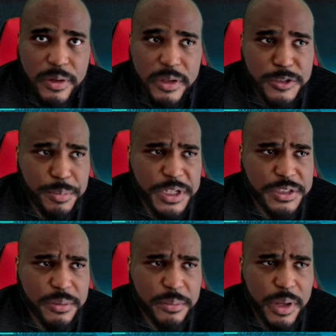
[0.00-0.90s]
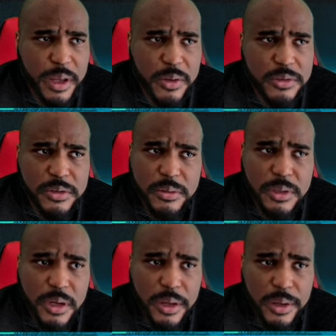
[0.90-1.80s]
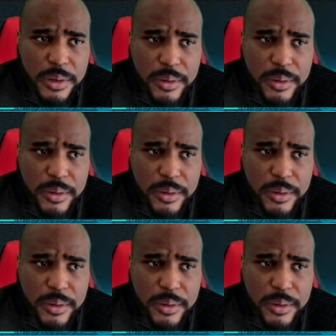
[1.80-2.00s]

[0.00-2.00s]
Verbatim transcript: expansion pack or something like that.